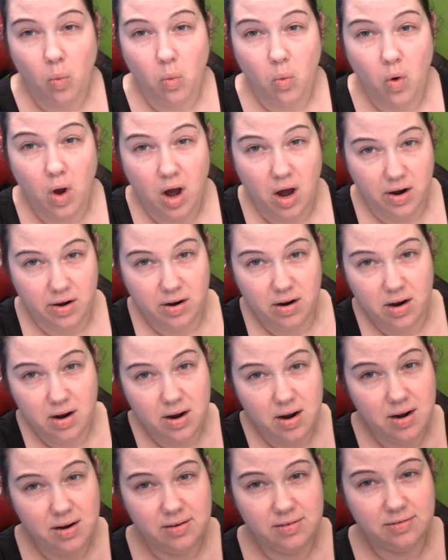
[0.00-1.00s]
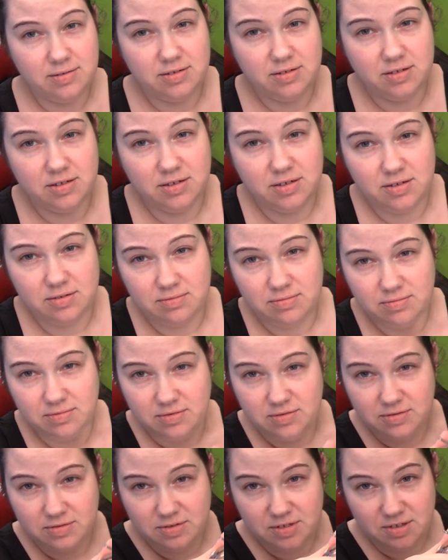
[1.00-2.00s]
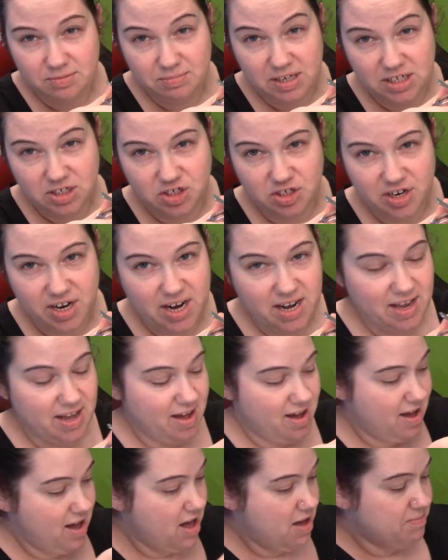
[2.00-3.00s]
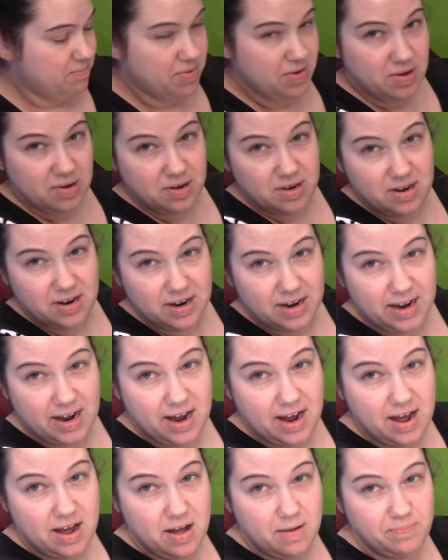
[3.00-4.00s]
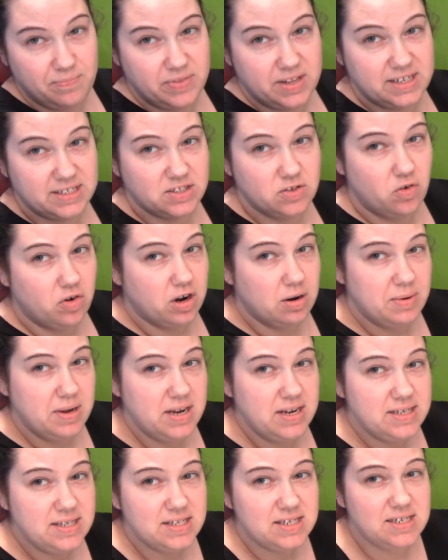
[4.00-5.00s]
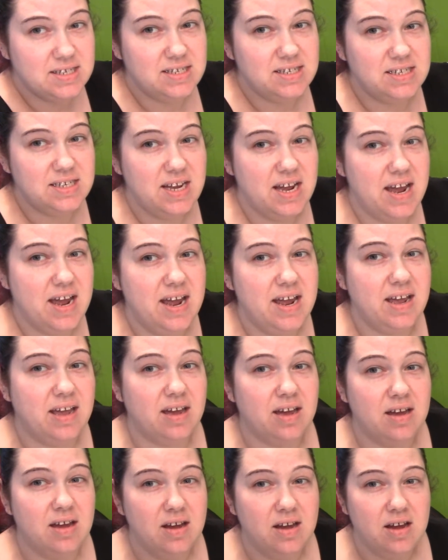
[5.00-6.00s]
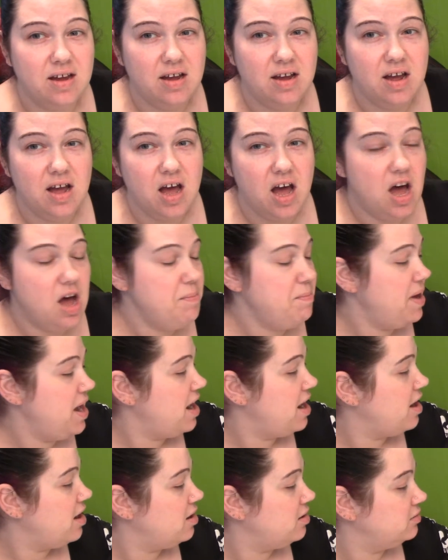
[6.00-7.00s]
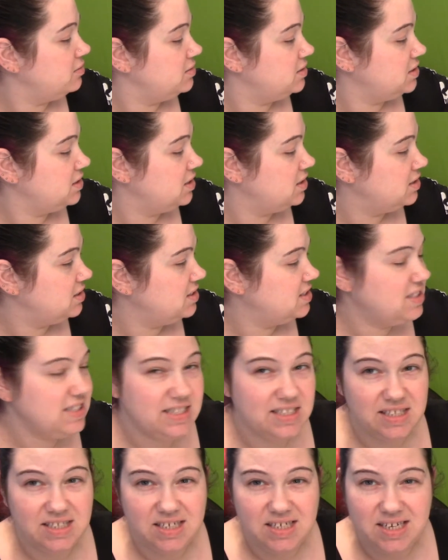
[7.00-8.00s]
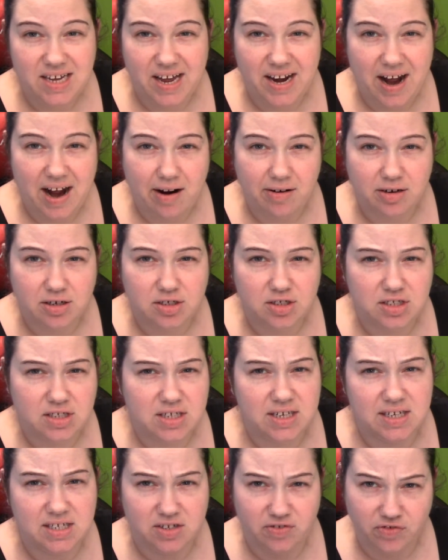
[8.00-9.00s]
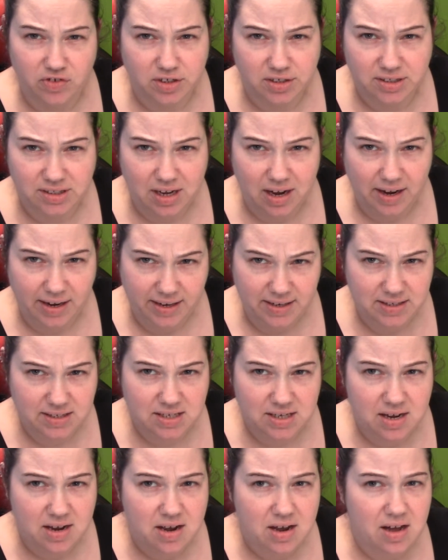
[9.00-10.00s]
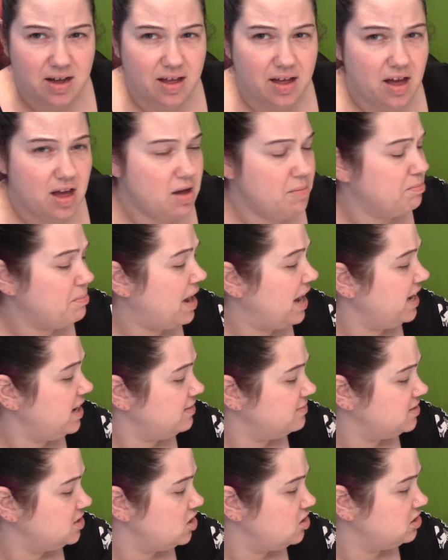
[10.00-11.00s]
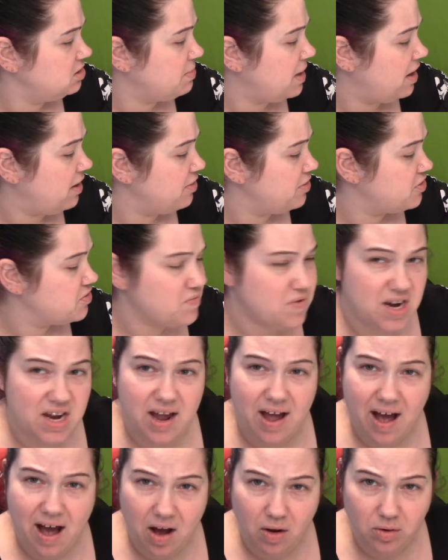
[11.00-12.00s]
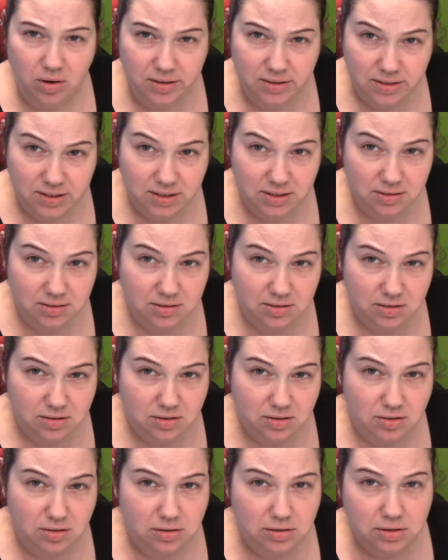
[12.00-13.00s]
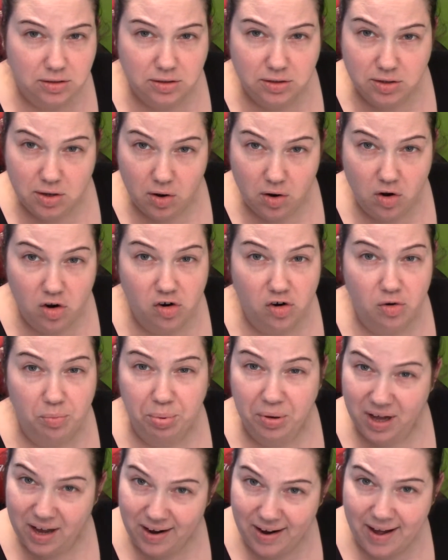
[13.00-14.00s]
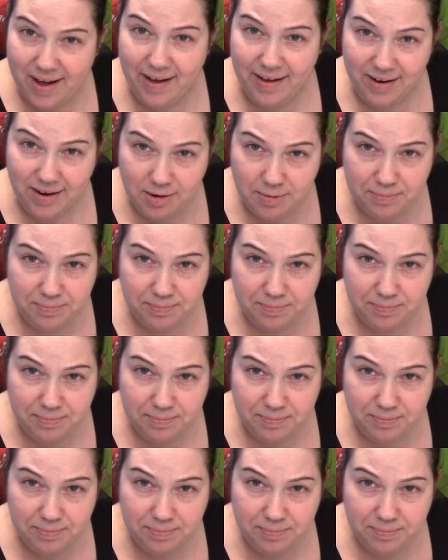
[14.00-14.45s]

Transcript: water, measuring cup. These Orbeez take about 6 to 10 hours to get to full size. Mine have soaked about 3 hours, so plan ahead